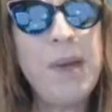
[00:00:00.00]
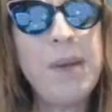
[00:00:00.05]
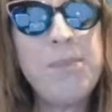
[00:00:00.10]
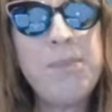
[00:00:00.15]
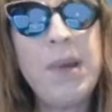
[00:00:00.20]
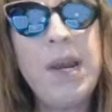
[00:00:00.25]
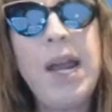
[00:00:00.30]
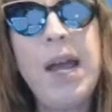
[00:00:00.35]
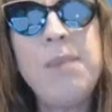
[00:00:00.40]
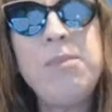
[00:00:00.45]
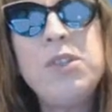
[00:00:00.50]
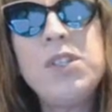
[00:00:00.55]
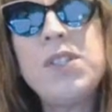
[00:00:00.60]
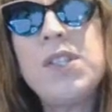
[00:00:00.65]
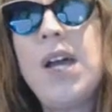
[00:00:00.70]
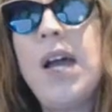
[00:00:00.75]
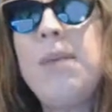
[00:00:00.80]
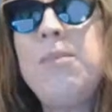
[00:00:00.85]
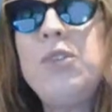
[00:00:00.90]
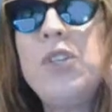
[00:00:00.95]
But I'm
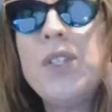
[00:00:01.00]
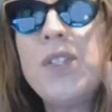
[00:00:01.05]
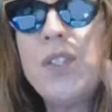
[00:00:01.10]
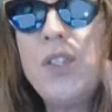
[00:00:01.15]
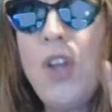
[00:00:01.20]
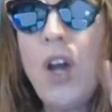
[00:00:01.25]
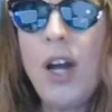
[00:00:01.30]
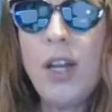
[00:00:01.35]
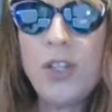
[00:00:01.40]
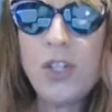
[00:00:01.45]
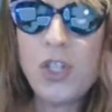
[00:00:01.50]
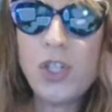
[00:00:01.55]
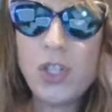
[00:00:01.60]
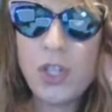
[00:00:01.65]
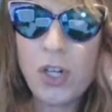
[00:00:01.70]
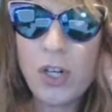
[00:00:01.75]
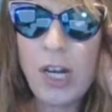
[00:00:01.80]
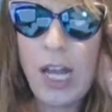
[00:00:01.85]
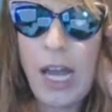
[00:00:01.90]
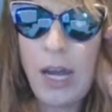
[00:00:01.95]
just not
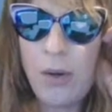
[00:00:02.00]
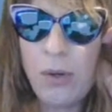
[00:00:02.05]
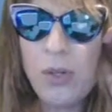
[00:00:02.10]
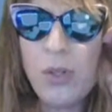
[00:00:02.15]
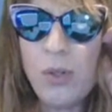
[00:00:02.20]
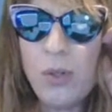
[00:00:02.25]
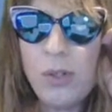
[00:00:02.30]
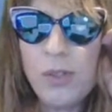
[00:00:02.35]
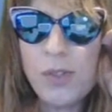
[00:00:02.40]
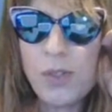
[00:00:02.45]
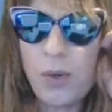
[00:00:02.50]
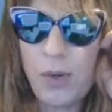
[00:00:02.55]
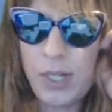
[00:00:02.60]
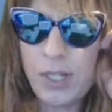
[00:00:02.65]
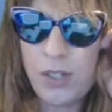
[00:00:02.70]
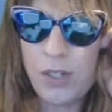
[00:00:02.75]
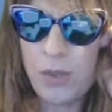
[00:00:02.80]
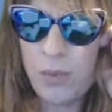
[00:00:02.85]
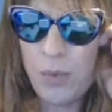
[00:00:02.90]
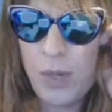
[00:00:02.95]
sure how Google's
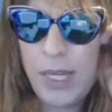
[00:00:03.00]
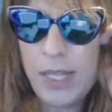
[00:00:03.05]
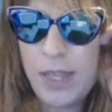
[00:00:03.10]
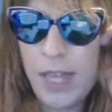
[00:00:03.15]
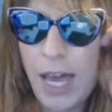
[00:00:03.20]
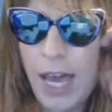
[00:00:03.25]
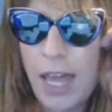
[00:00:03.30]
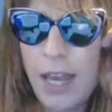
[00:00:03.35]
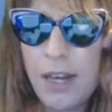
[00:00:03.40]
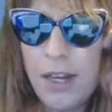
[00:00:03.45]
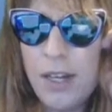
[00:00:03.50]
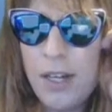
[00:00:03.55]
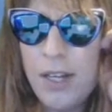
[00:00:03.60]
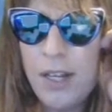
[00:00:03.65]
going to read that.